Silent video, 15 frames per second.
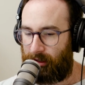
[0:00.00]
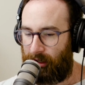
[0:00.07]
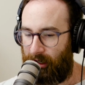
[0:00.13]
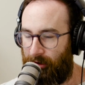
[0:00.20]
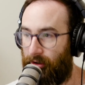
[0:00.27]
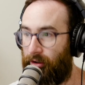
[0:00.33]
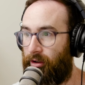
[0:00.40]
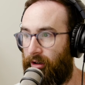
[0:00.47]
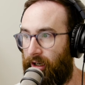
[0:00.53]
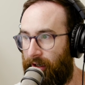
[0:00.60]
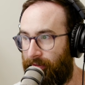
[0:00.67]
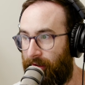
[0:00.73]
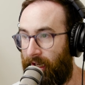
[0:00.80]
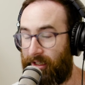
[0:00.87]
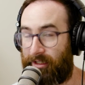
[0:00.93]
and not long
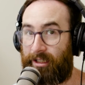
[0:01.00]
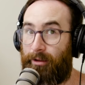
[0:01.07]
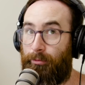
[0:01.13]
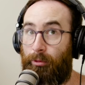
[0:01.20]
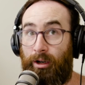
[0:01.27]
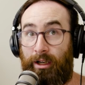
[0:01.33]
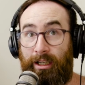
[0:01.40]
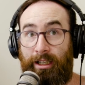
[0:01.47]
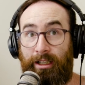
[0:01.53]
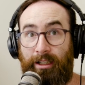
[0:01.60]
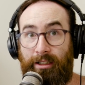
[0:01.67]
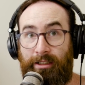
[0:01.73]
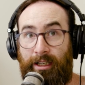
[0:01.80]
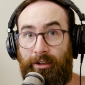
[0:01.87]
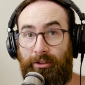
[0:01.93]
after that, I started working in a
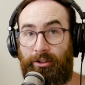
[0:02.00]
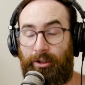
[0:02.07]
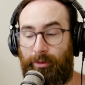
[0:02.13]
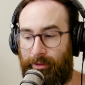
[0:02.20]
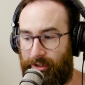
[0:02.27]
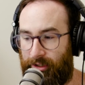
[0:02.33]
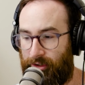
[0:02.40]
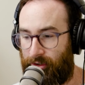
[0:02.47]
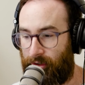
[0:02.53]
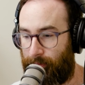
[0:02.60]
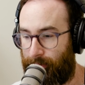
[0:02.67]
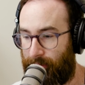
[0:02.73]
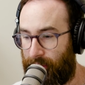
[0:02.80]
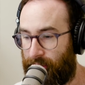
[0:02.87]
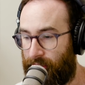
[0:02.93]
tattoo shop as a shop
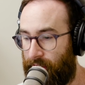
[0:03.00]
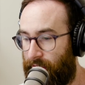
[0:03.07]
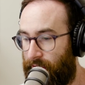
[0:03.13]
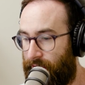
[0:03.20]
bitch.